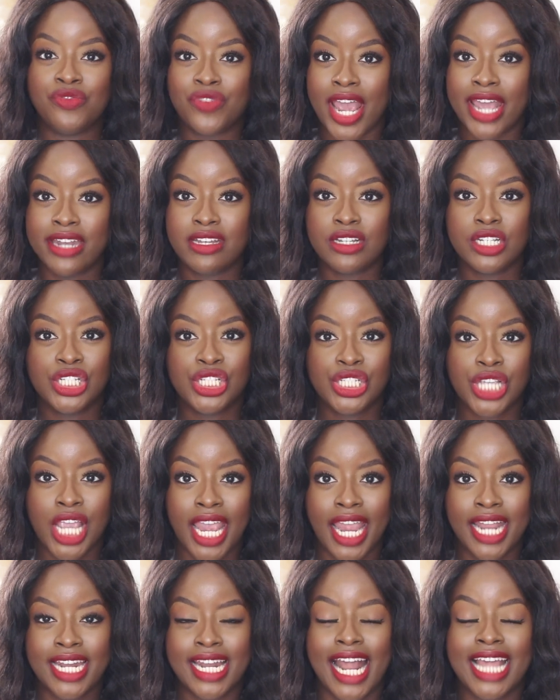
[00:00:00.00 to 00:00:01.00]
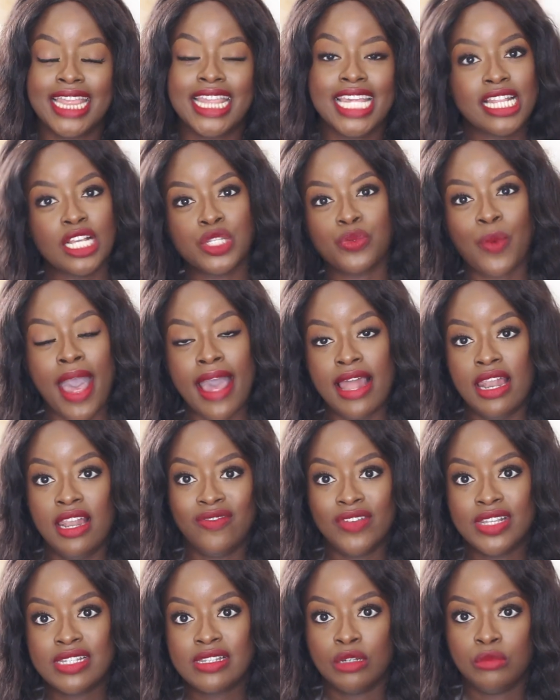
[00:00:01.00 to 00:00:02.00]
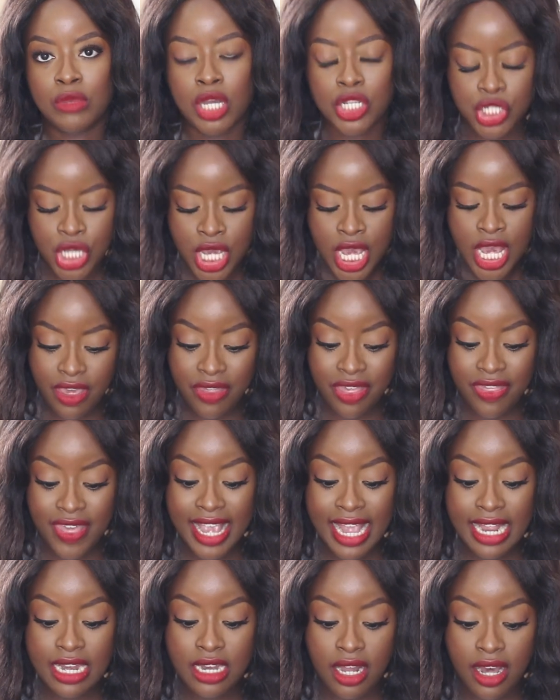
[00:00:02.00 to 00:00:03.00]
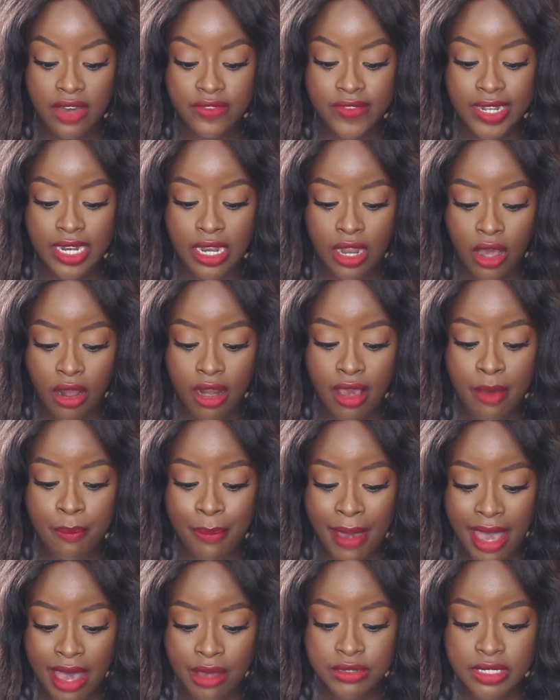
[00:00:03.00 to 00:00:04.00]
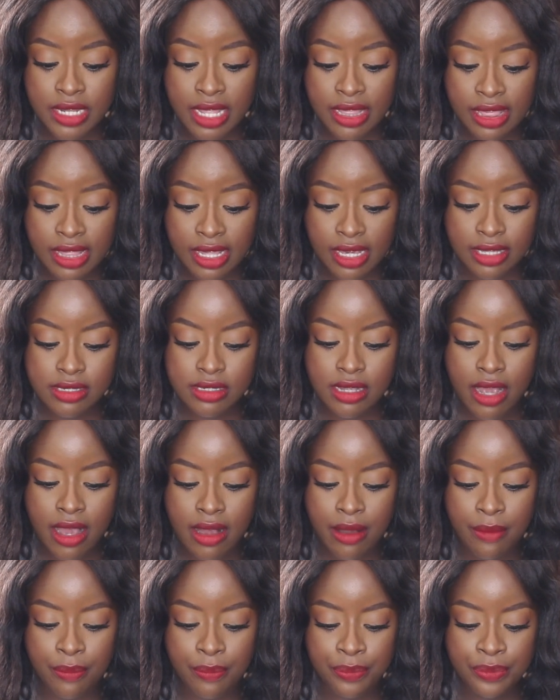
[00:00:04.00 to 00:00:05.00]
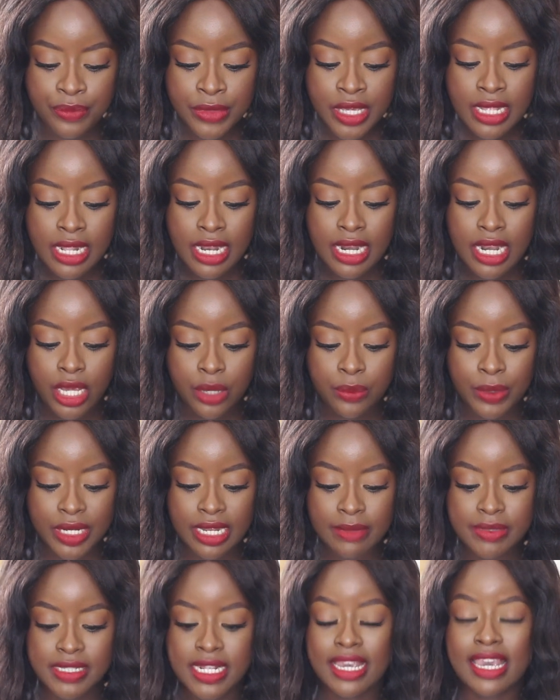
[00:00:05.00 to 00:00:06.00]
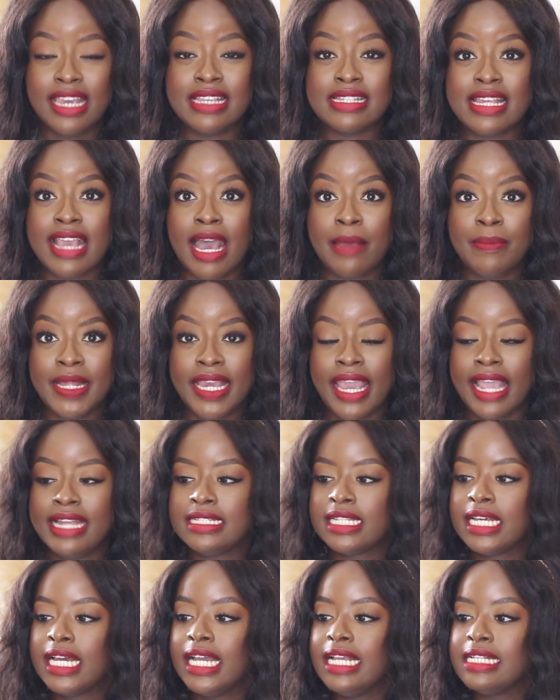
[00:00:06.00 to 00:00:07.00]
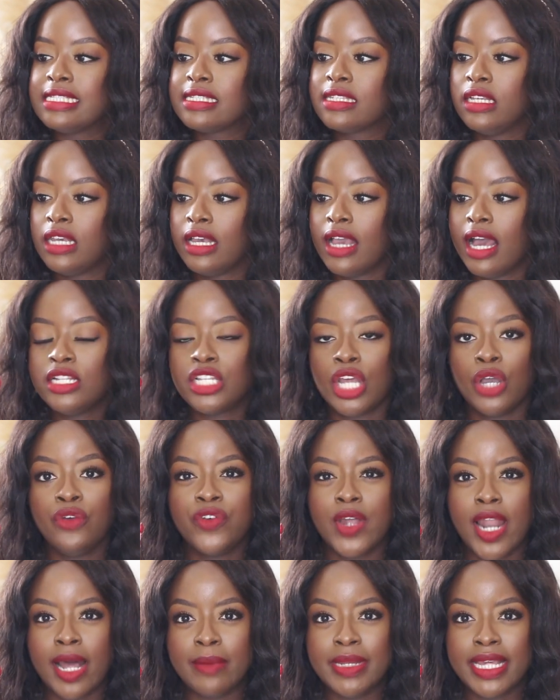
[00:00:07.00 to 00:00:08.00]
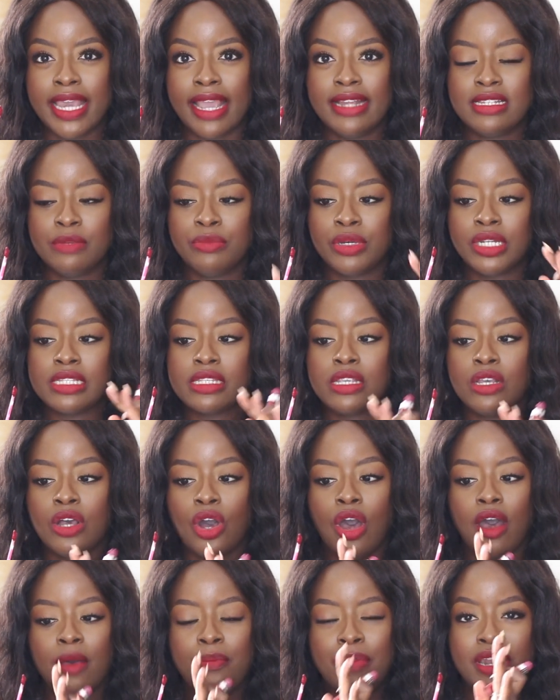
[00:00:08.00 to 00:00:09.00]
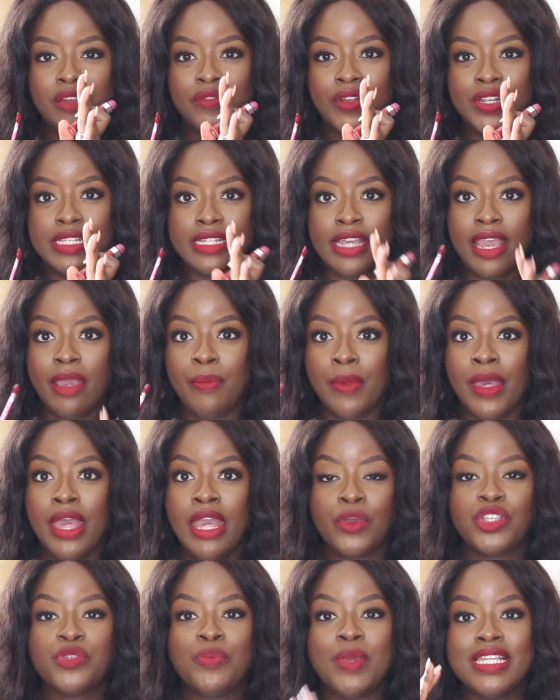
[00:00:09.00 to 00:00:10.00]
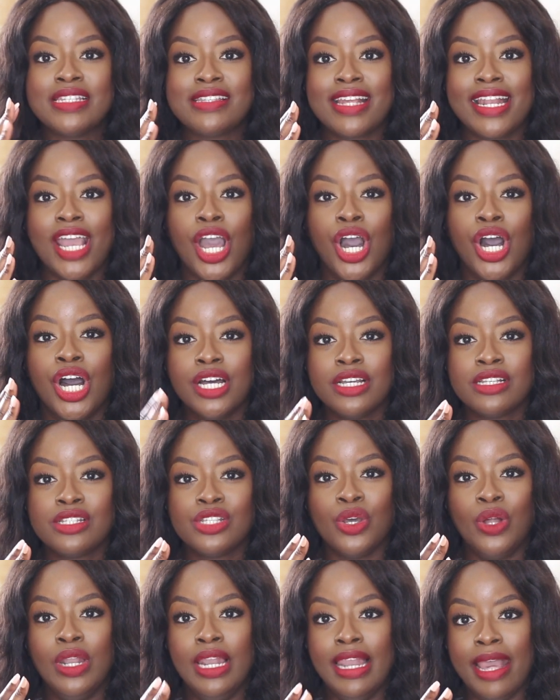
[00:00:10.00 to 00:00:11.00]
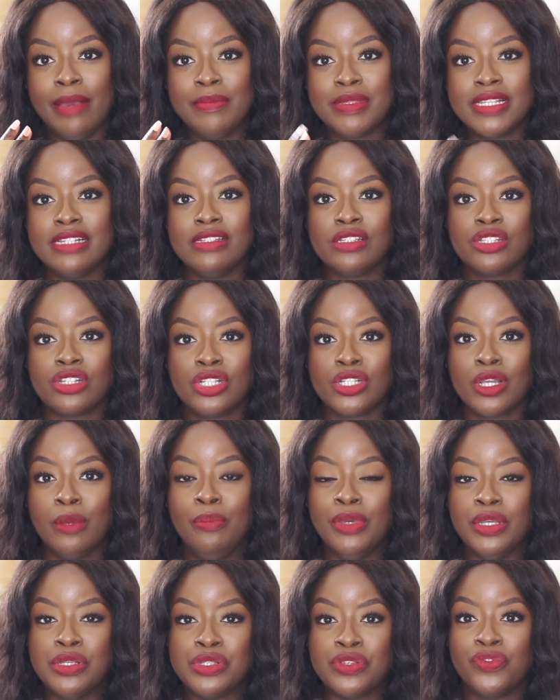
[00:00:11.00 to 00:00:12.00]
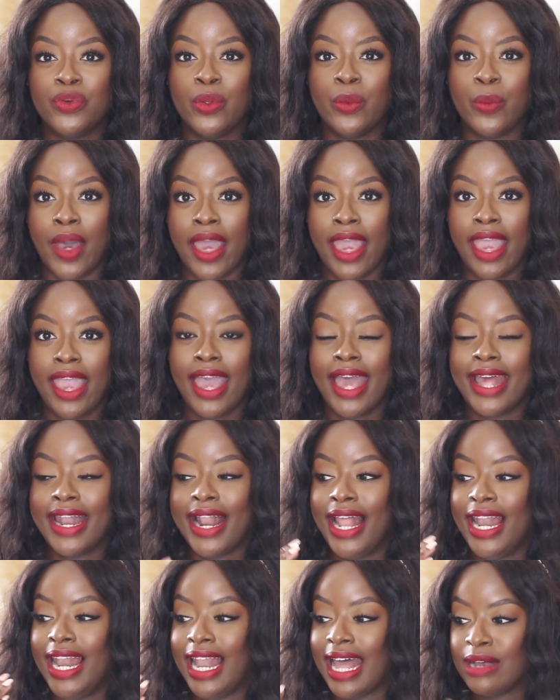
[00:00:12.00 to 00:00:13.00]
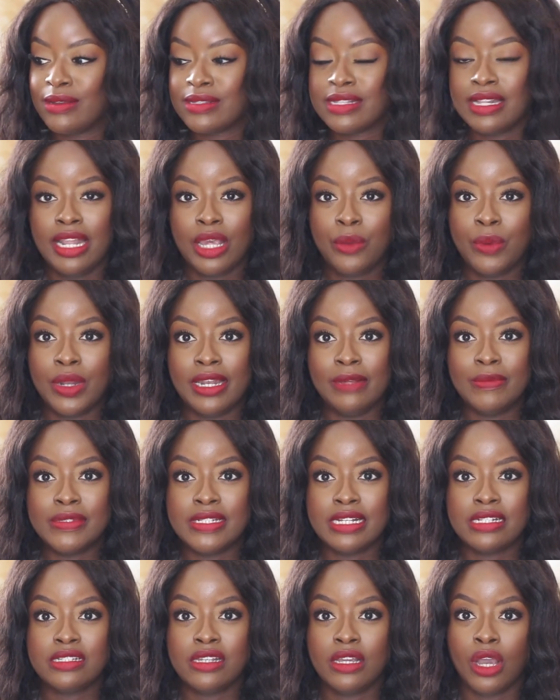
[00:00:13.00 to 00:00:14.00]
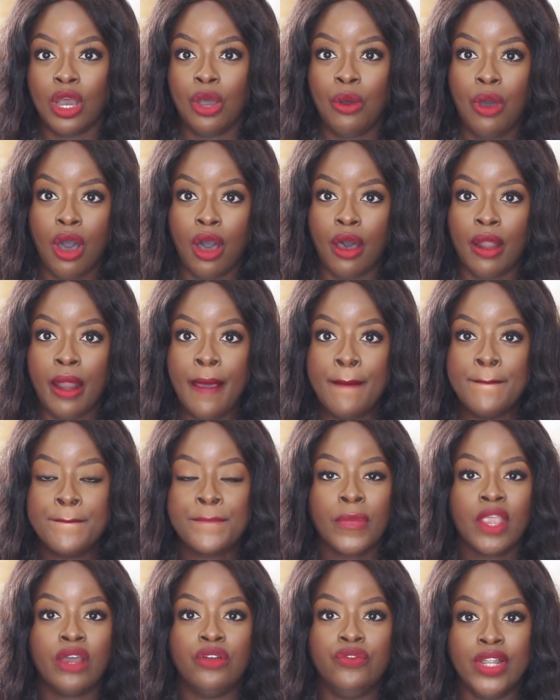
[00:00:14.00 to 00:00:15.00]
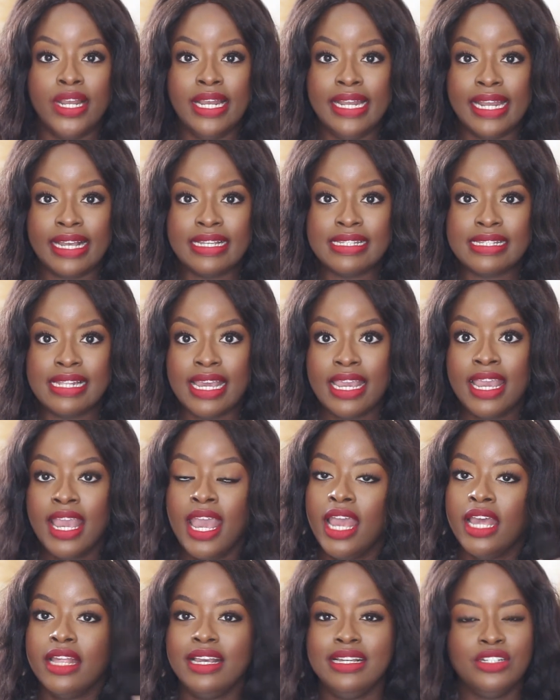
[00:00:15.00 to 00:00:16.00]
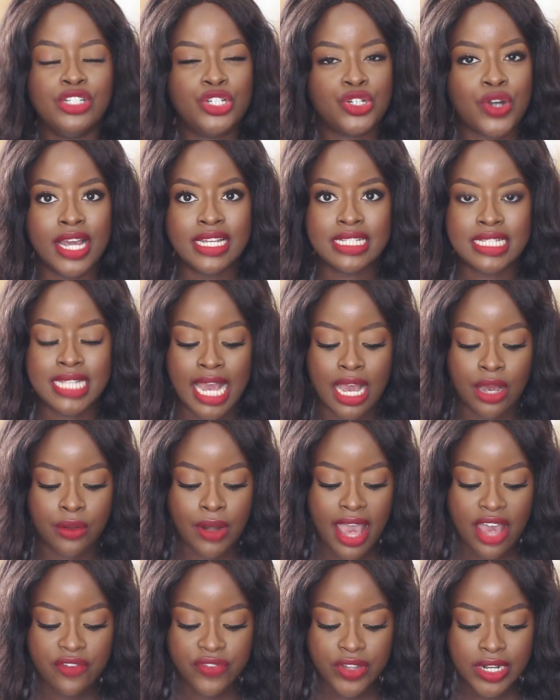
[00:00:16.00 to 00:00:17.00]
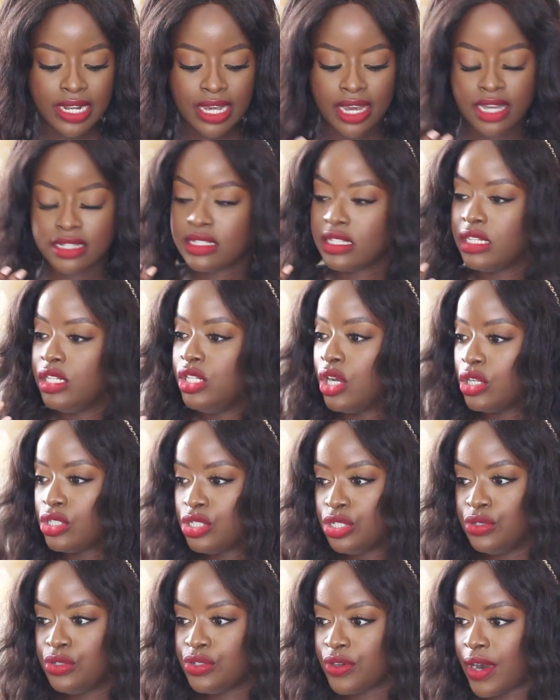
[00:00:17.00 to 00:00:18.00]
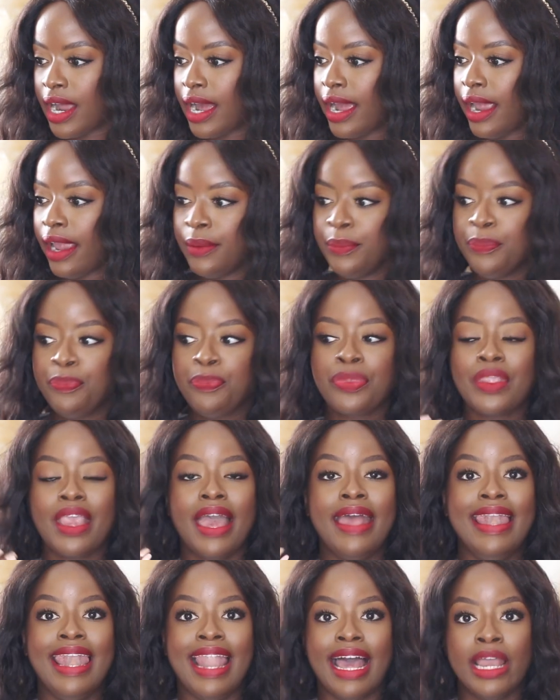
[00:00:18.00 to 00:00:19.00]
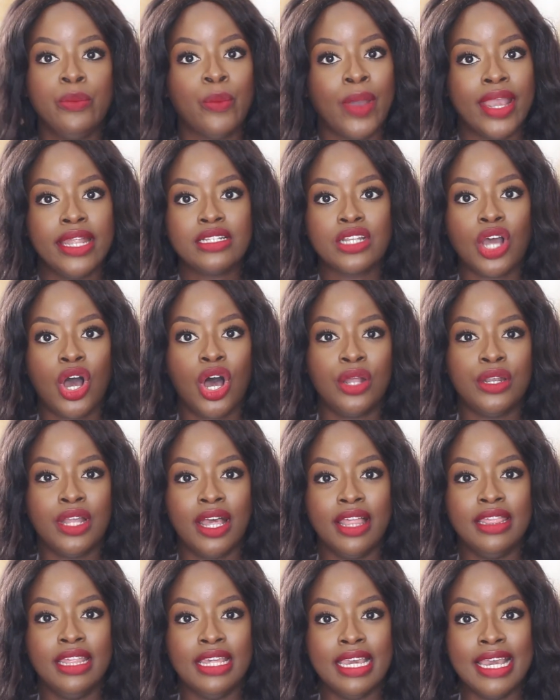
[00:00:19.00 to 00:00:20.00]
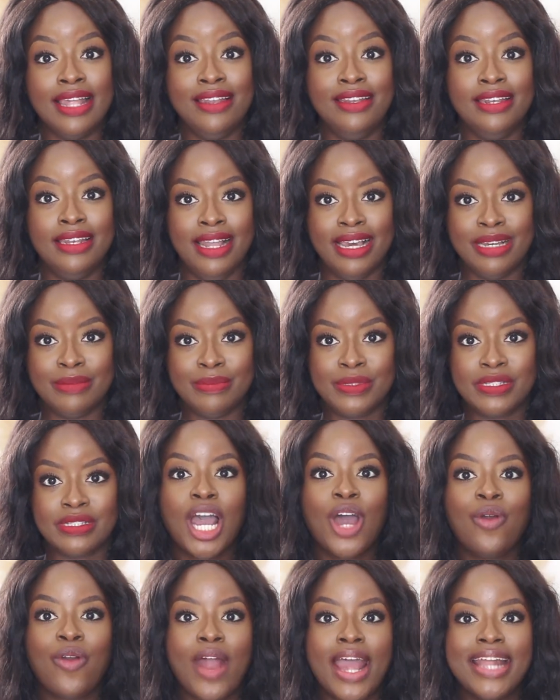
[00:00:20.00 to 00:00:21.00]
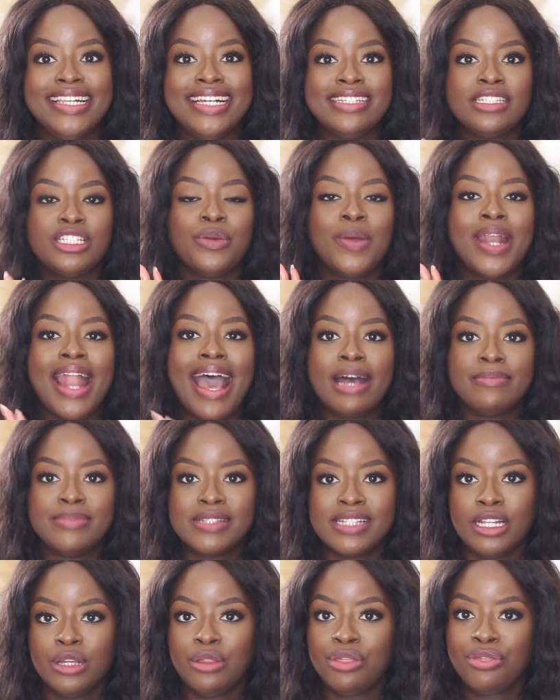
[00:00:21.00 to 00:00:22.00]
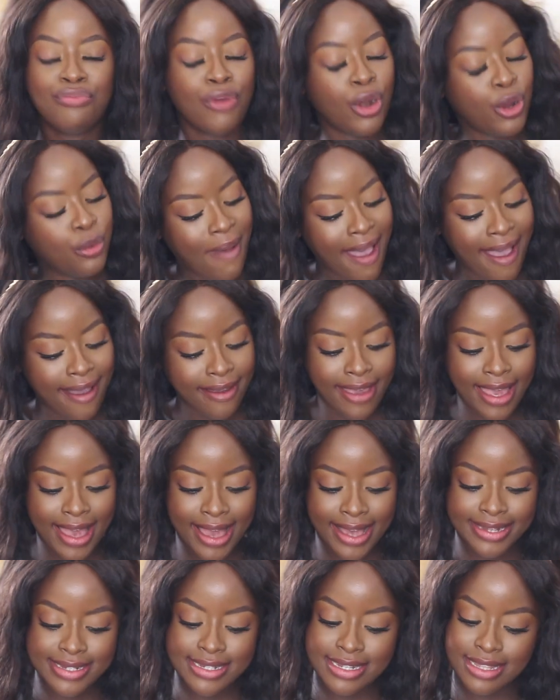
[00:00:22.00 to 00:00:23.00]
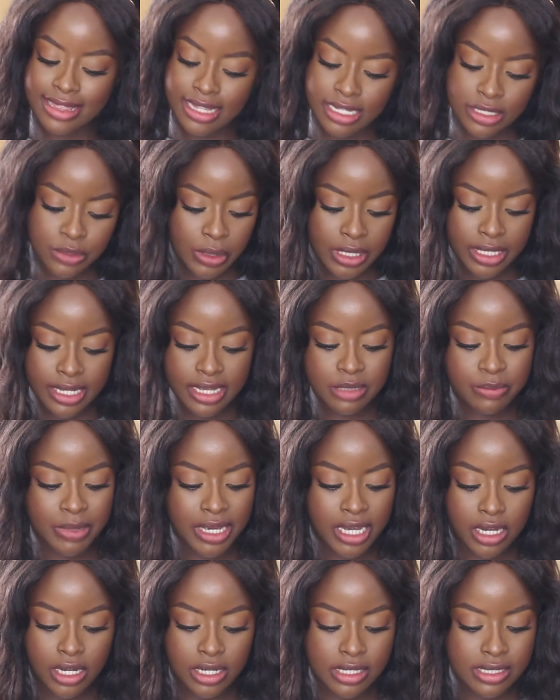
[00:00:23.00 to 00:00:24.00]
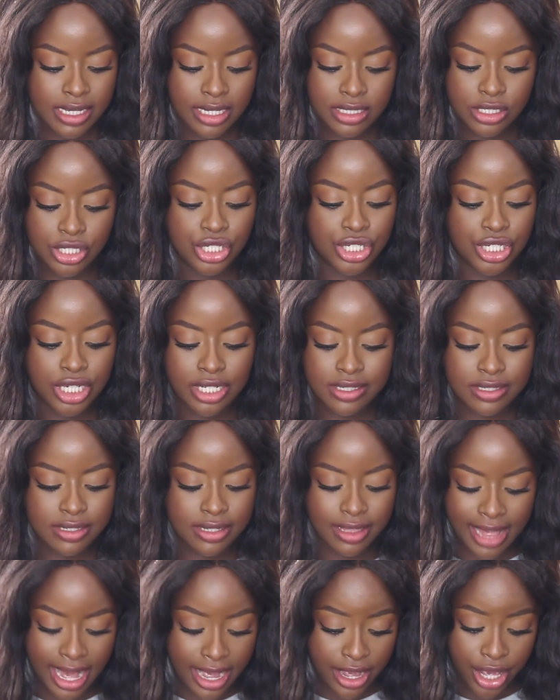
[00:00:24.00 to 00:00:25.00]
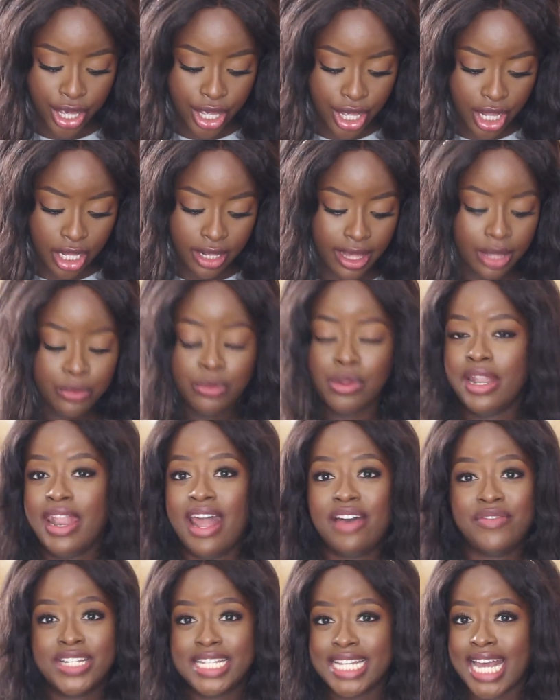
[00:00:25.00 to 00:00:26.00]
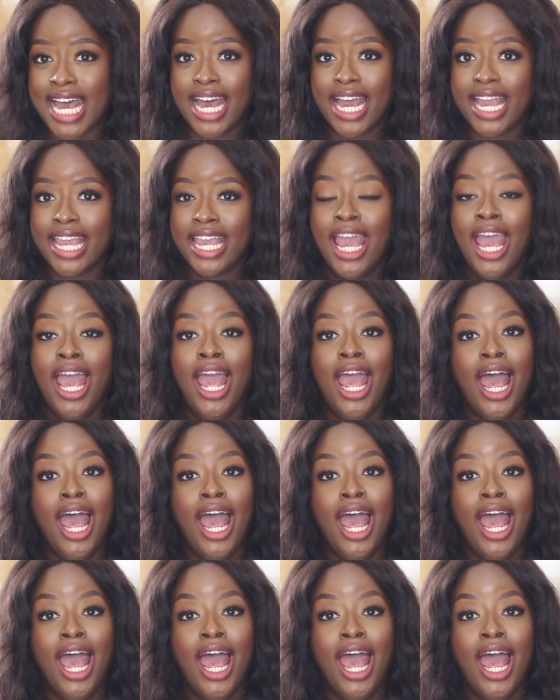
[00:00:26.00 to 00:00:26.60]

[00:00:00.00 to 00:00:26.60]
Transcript: red shade, and I think that's why I love it so much. The other thing I love a lot about this liquid lipstick is the applicator. It's a doe foot applicator, but it's got a bit of a dip, which means that it hugs your lips in such a beautiful way and allows the liquid lipstick to go on really nicely. Dries down effortless, not too dry, and lightweight on the lips. All right, let's do an absolute throwback, and this one is because it's just that girl. It will never die.